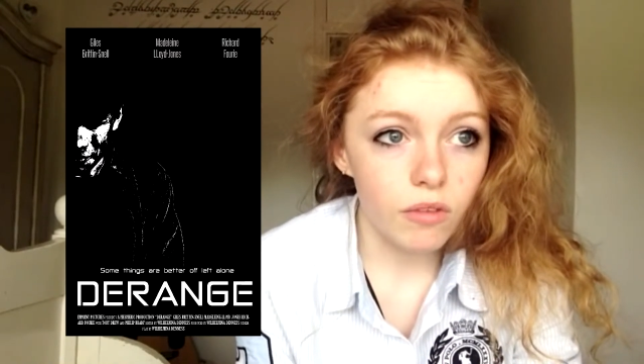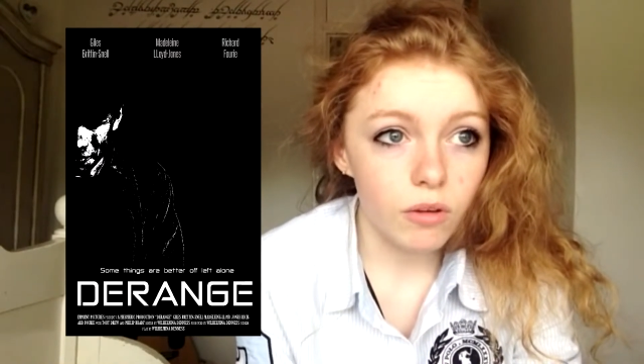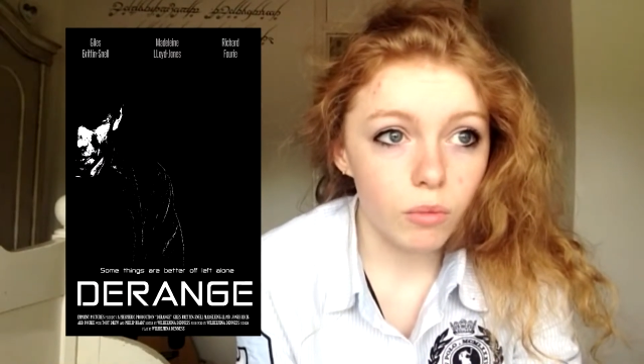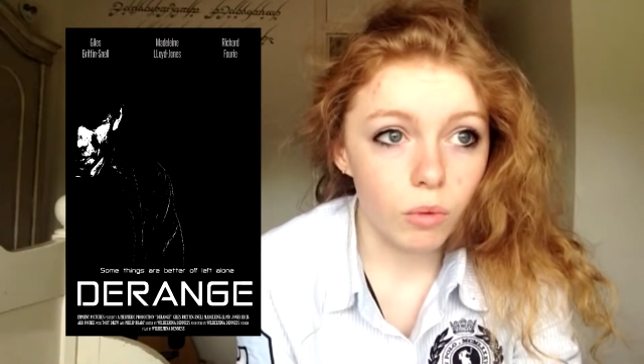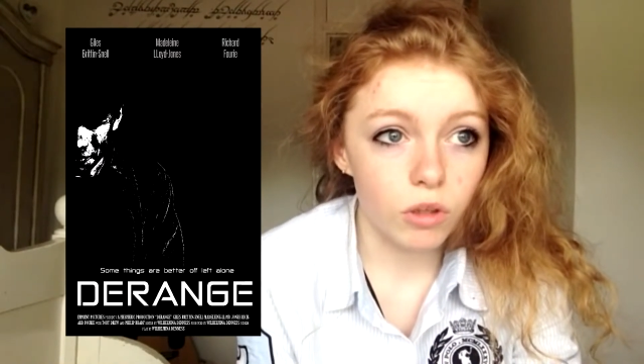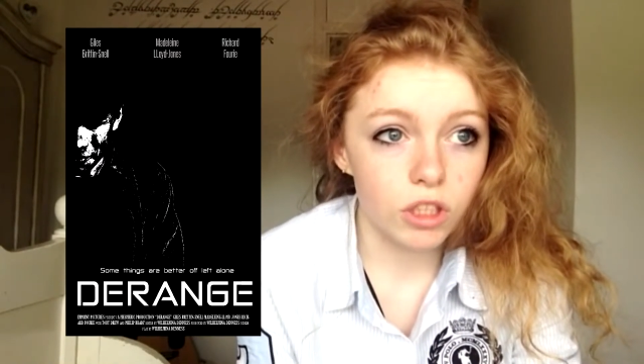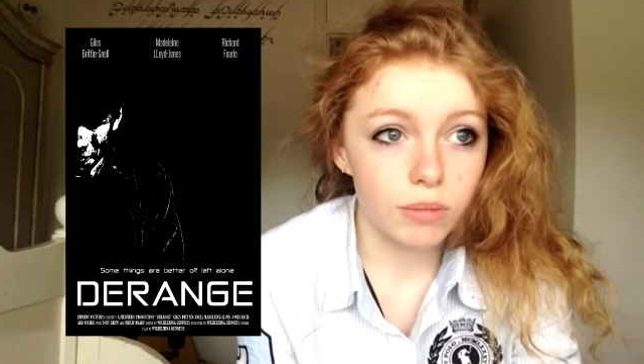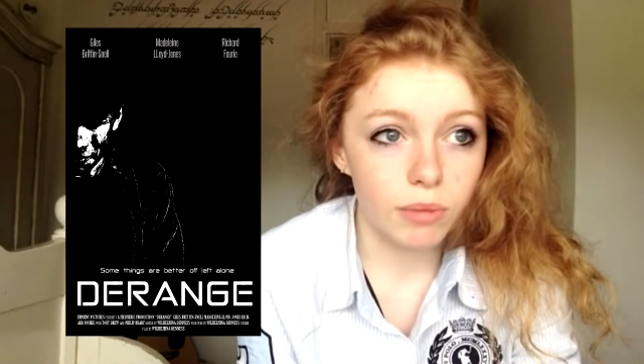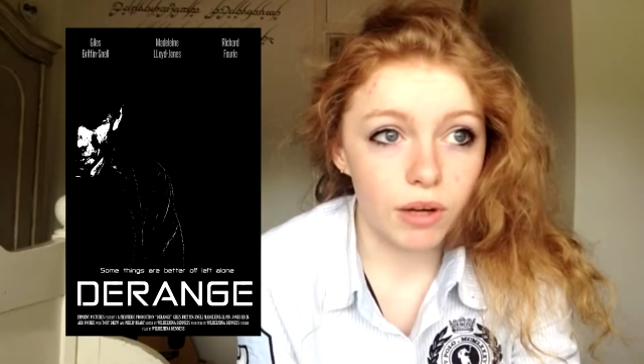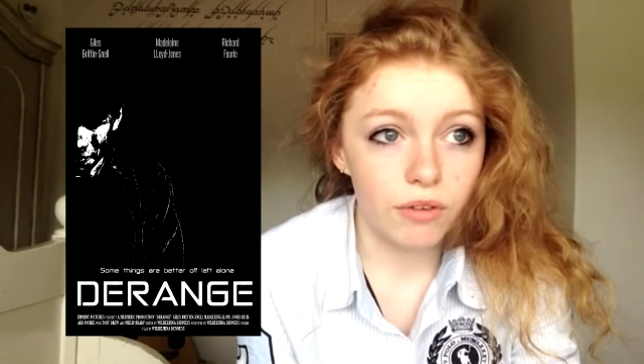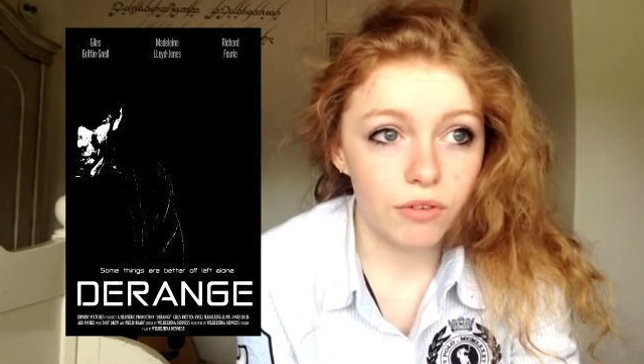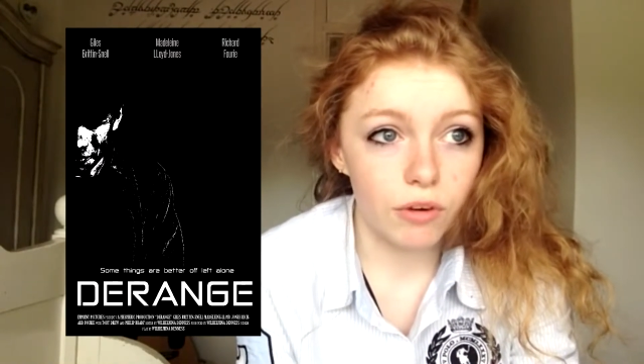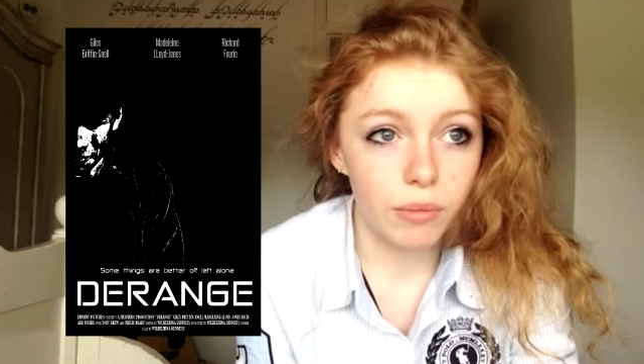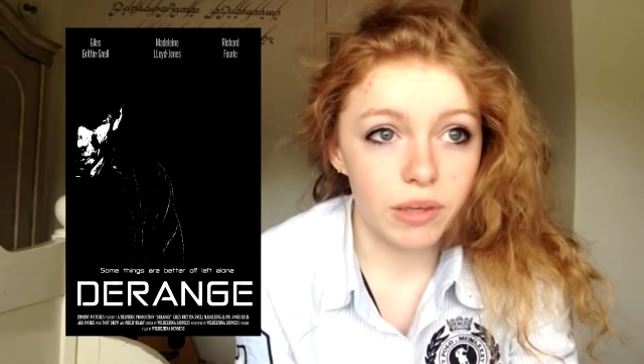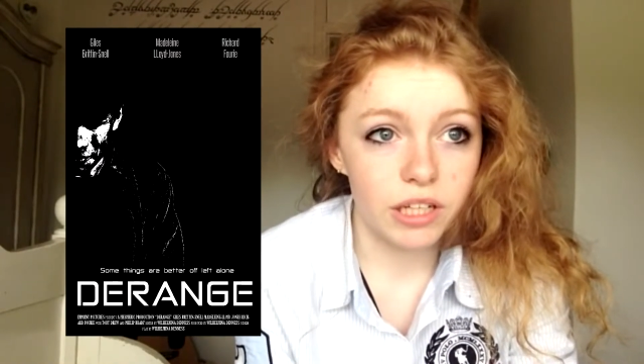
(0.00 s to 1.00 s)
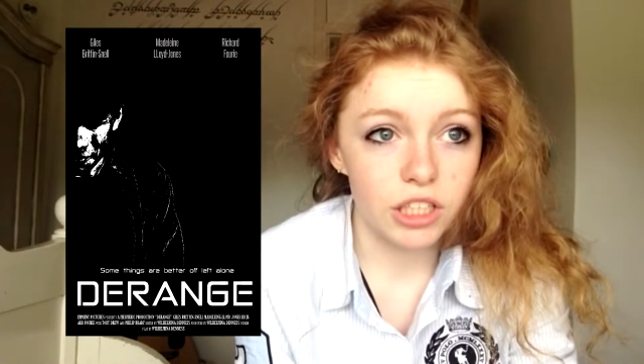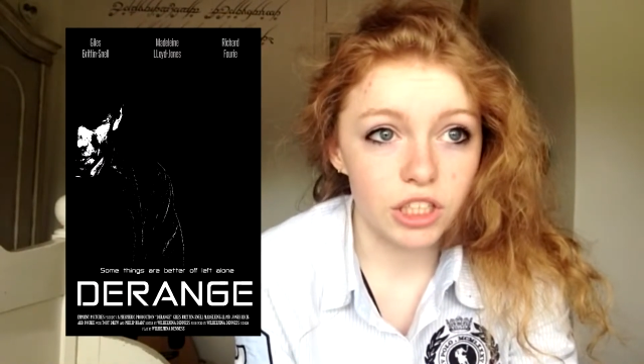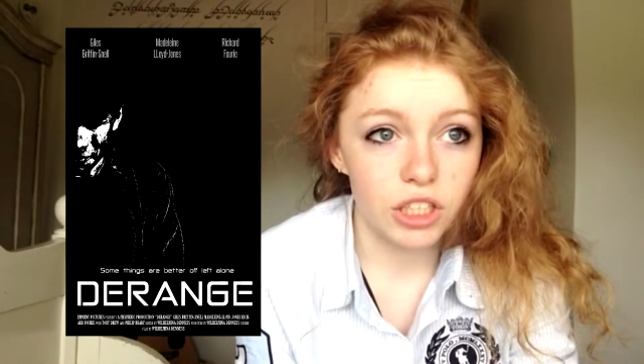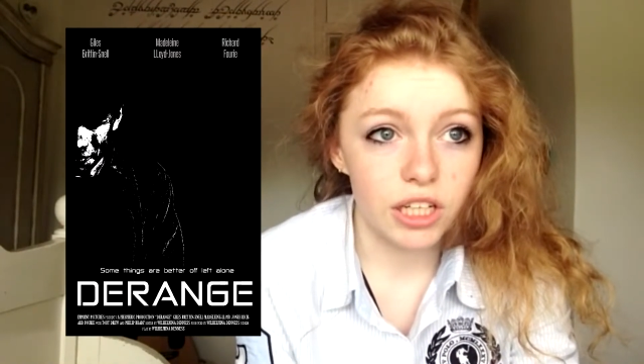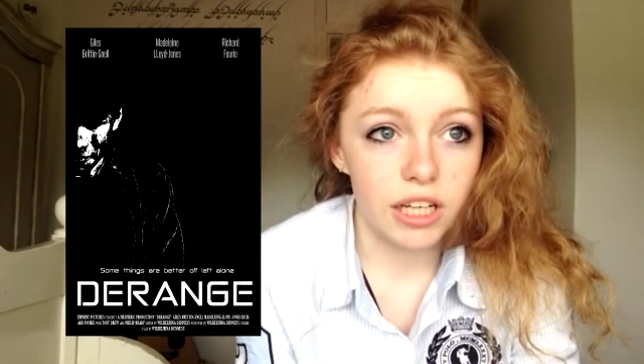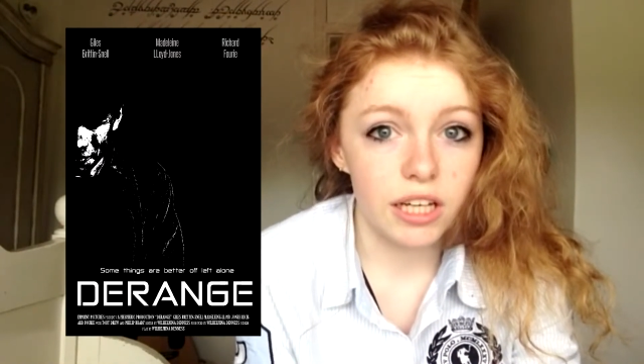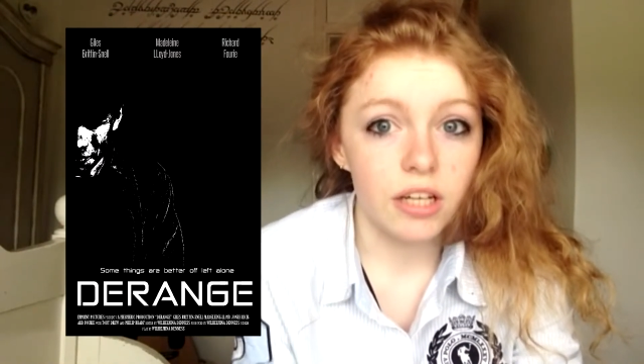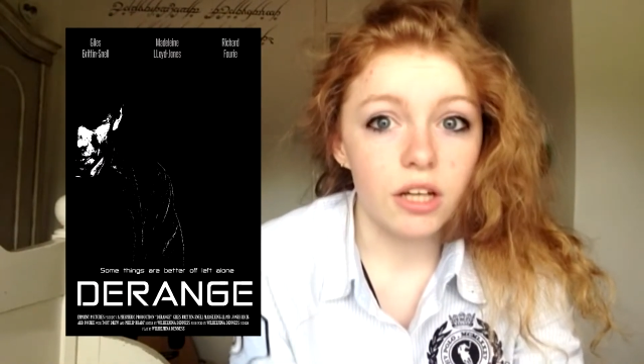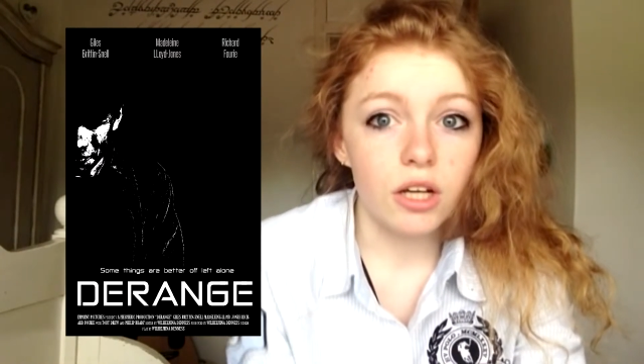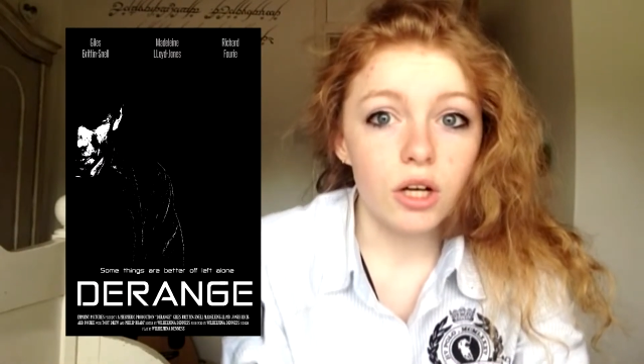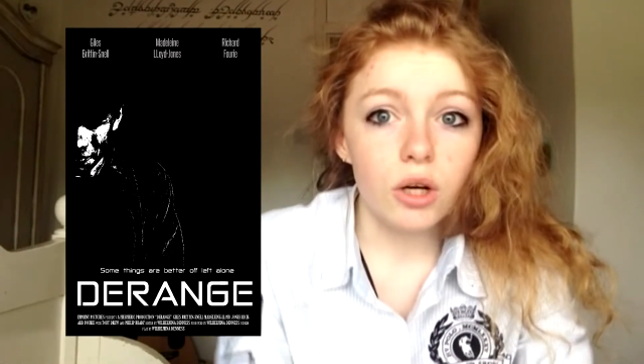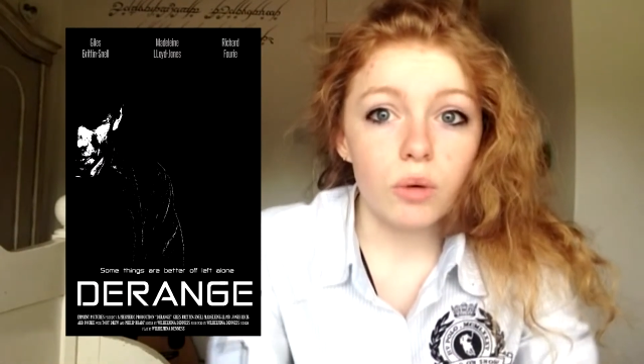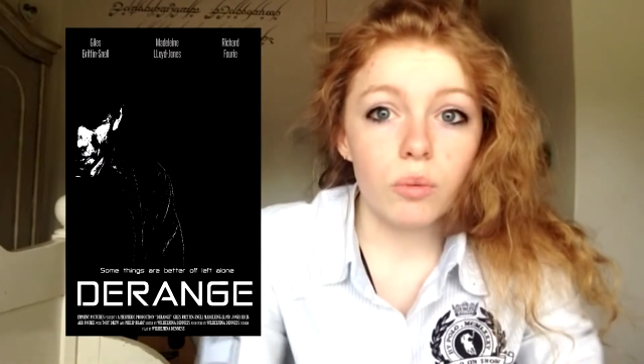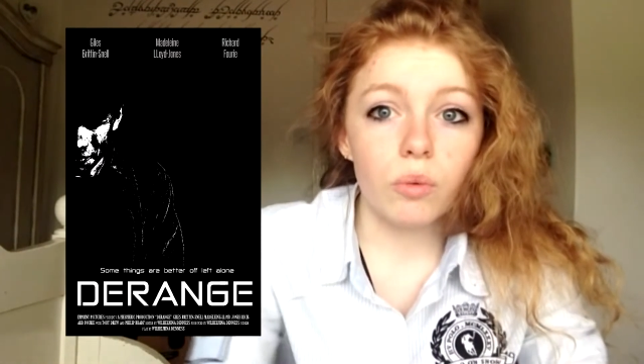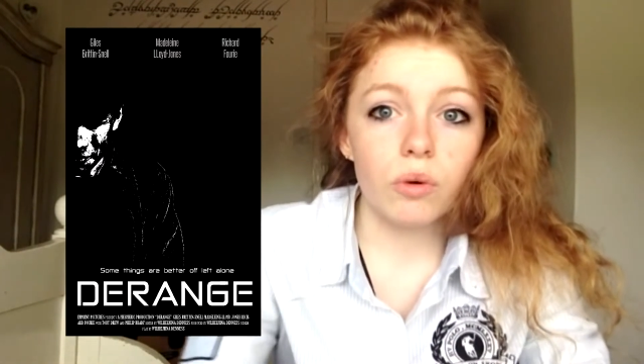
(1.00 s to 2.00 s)
watching my film initially
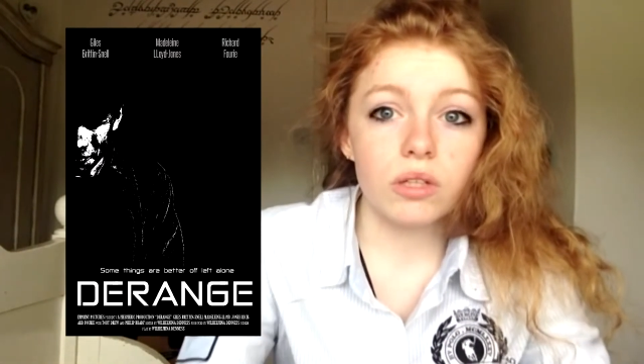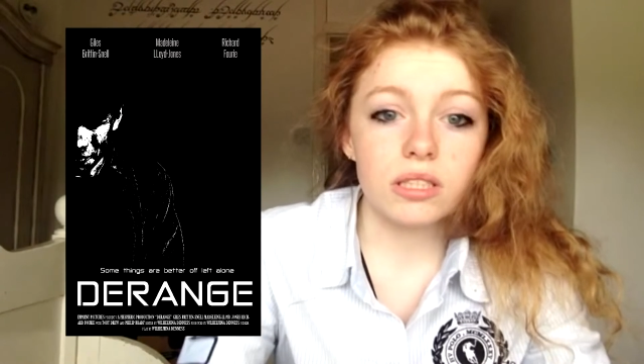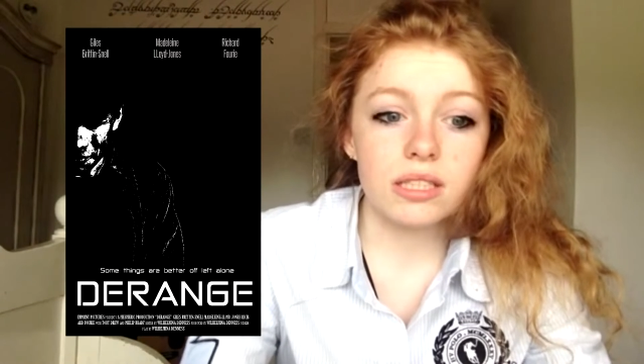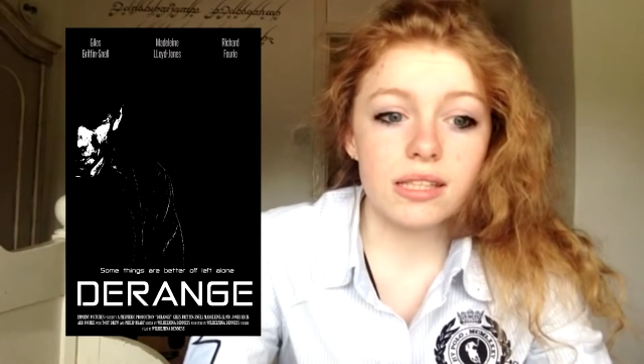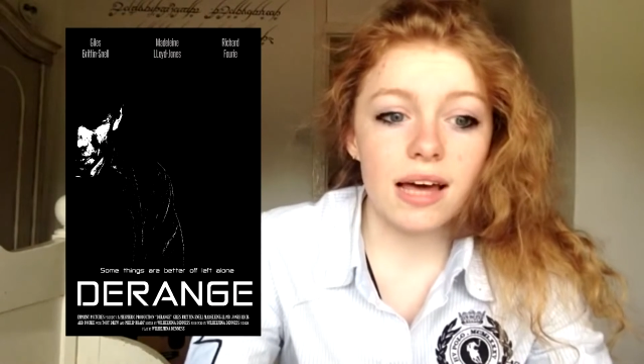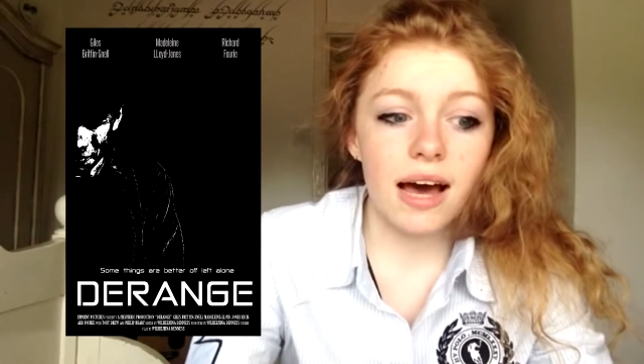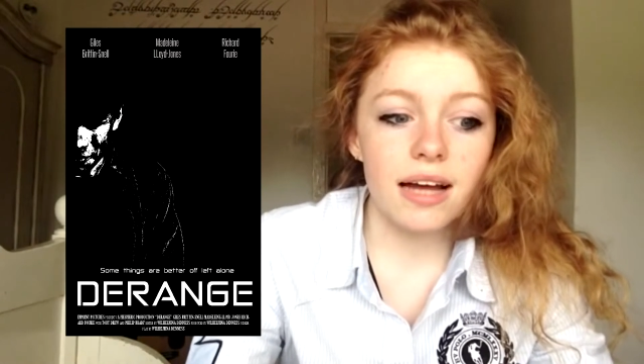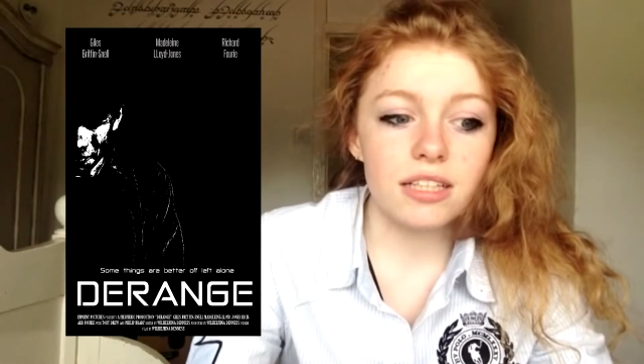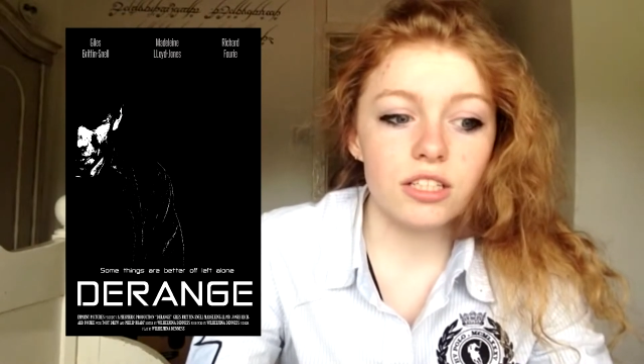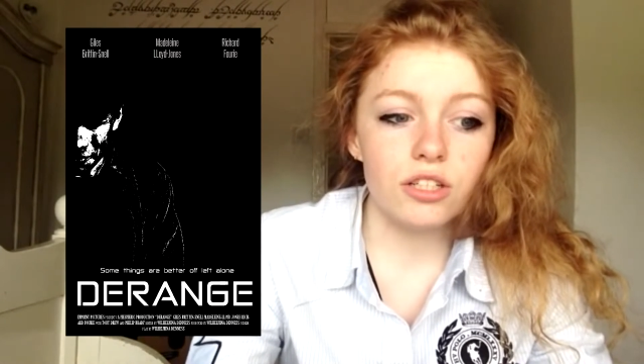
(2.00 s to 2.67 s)
was that